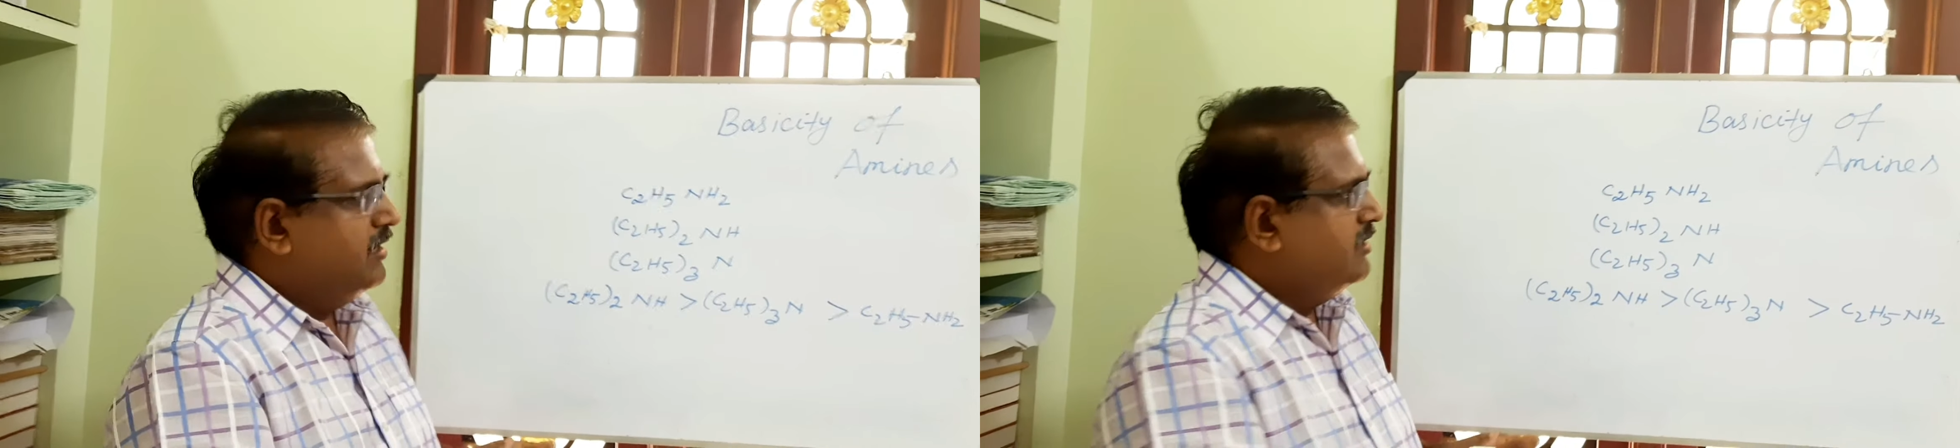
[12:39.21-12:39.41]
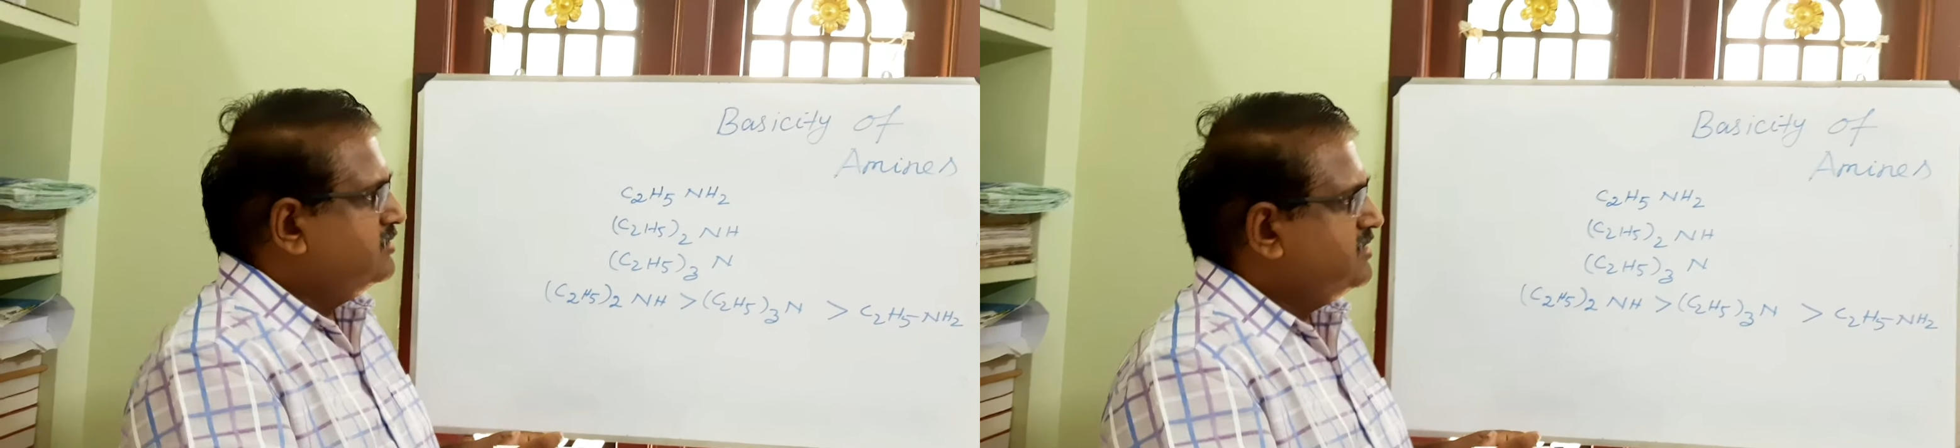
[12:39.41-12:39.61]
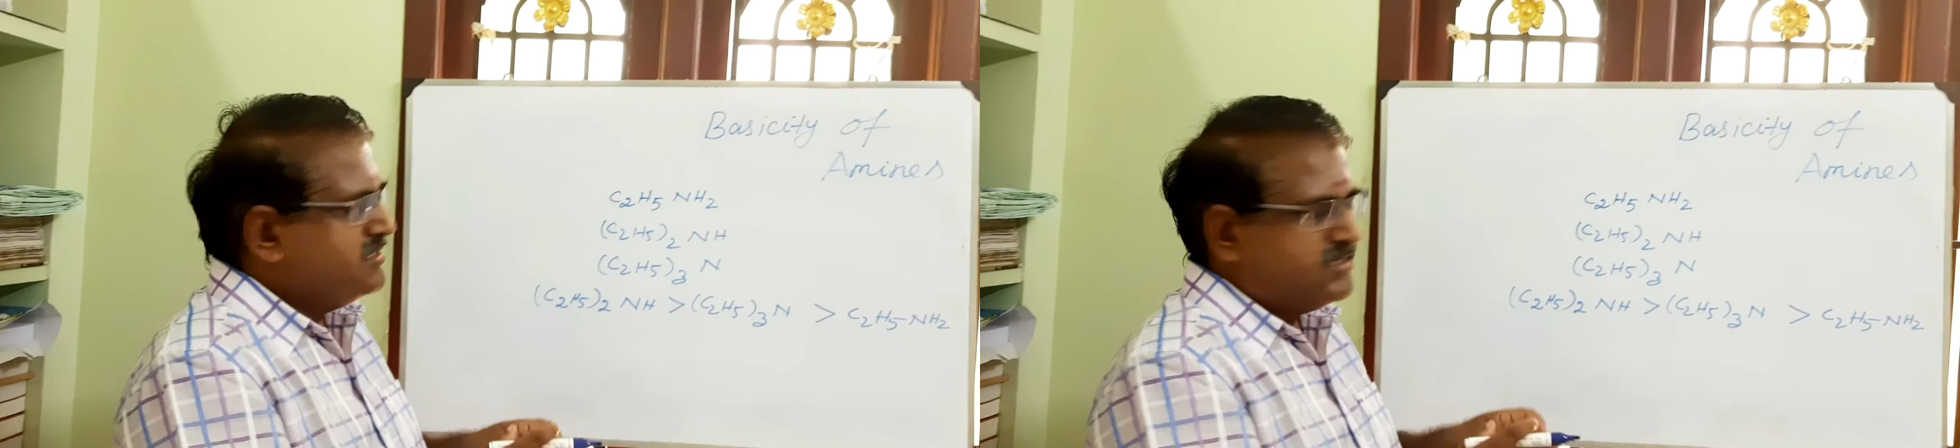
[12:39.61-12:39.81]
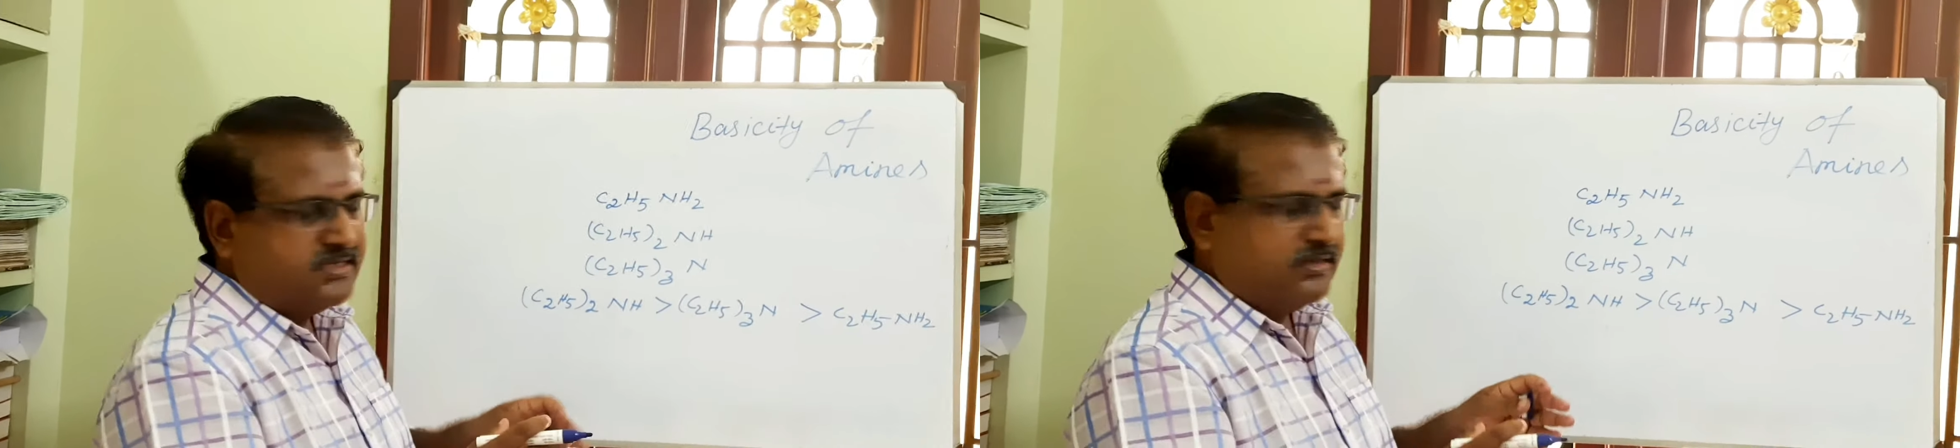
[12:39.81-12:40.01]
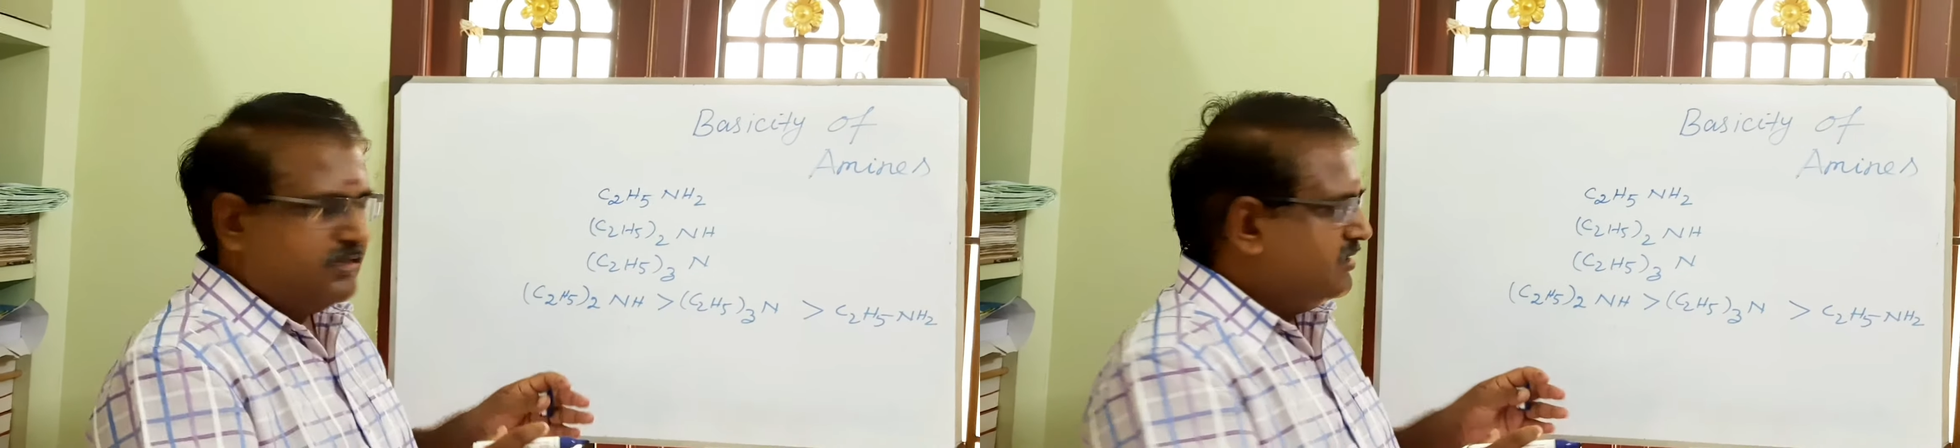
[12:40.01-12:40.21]
Since
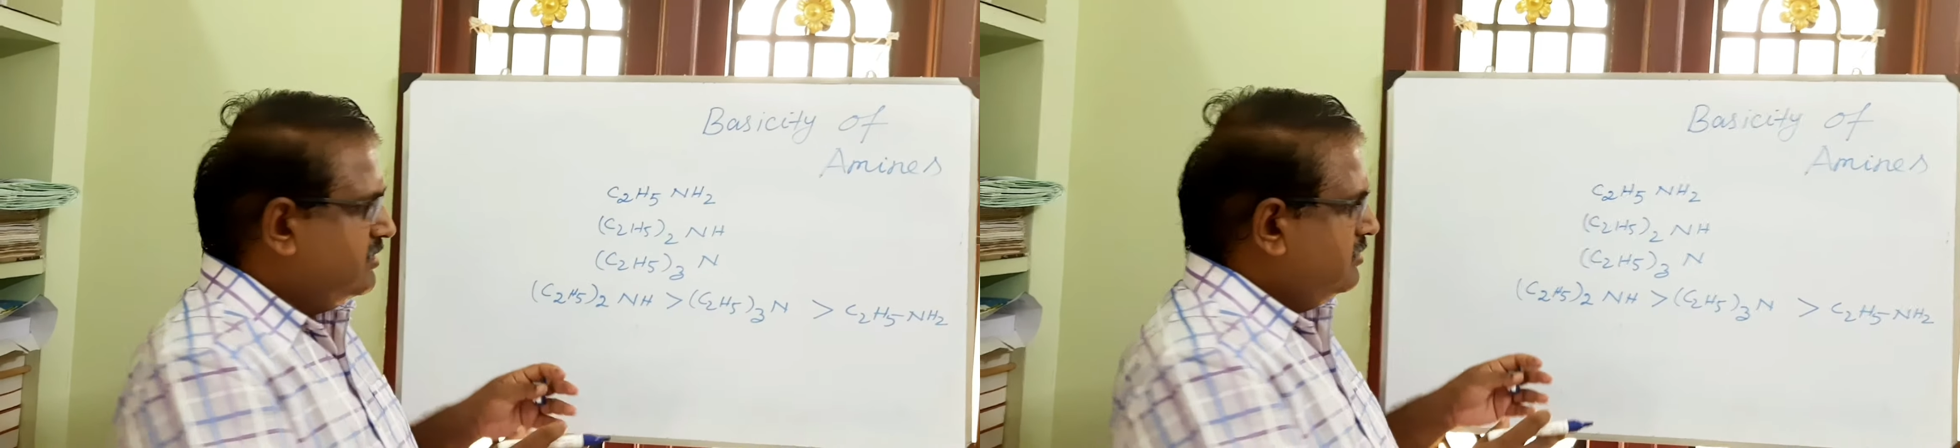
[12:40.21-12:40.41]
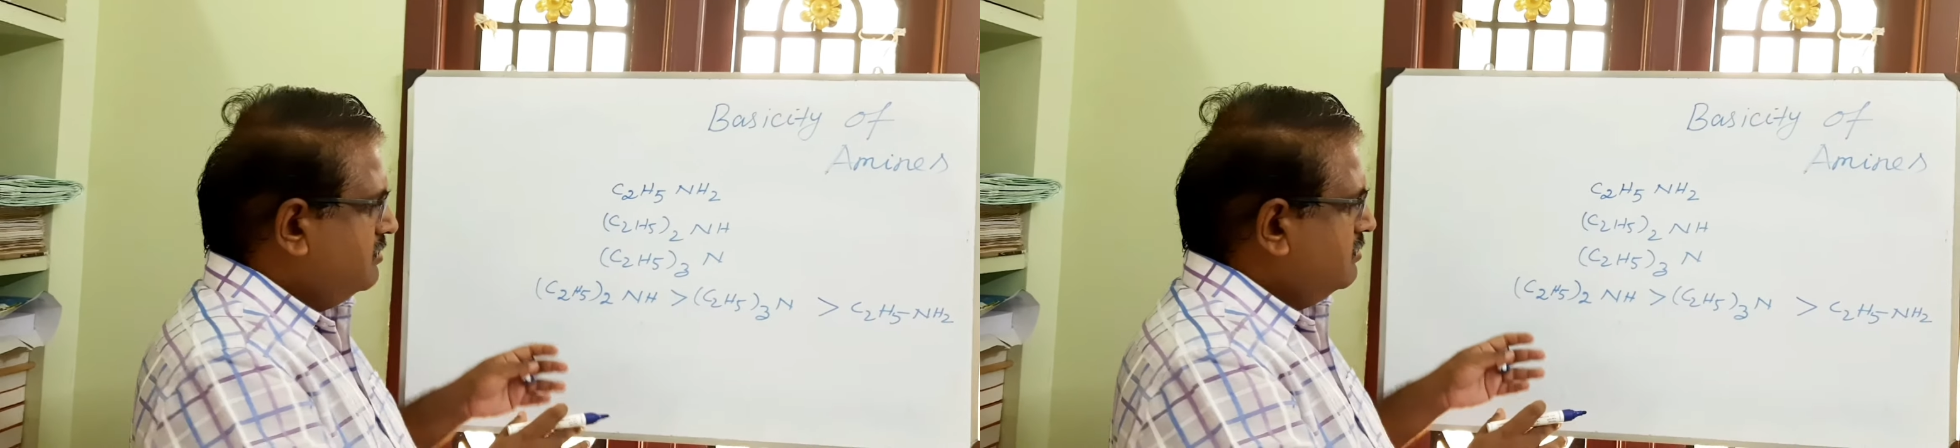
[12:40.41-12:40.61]
the